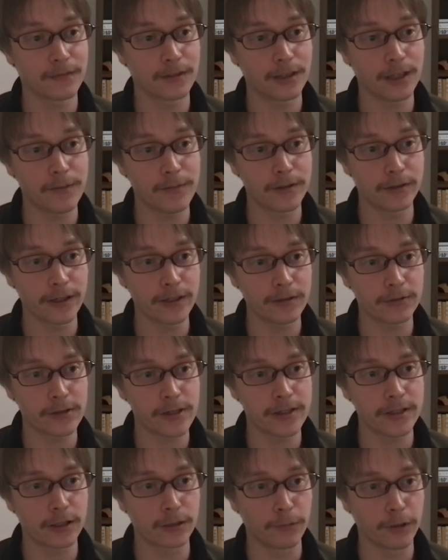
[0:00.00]
Keep their
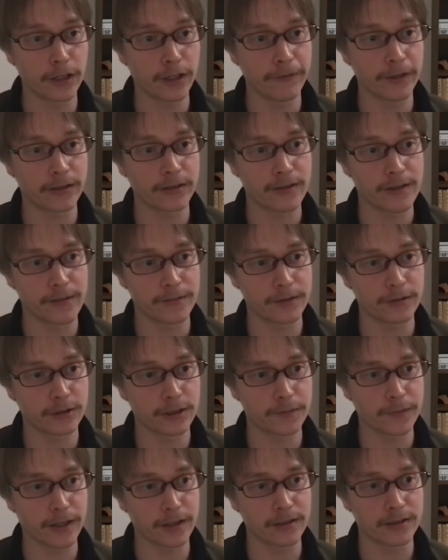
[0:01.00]
interest or motivate them to
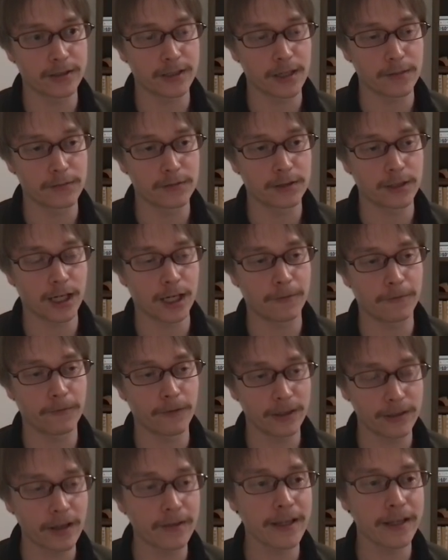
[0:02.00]
spend some time.
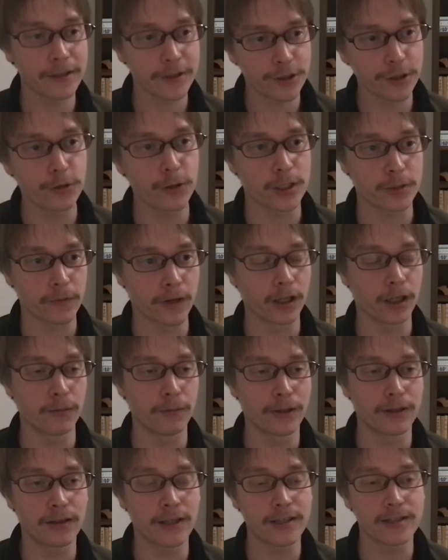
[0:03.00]
Well, that's true as well,
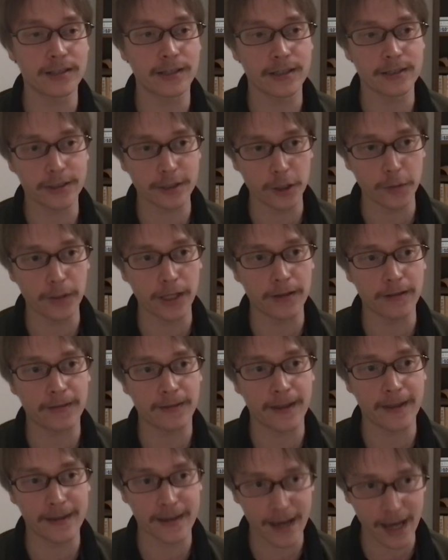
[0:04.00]
but let's assume that
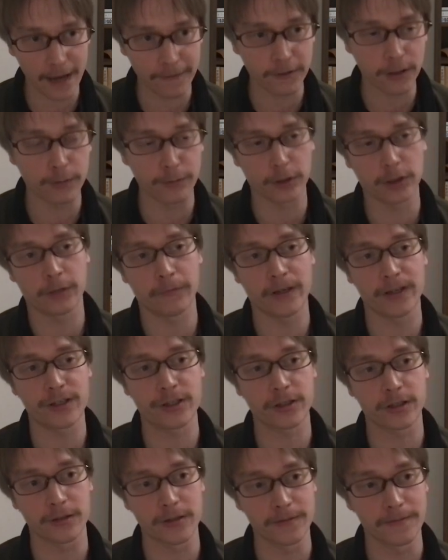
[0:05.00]
they have the
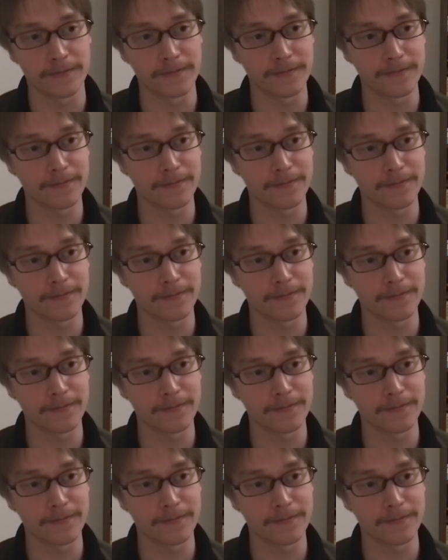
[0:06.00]
motivation.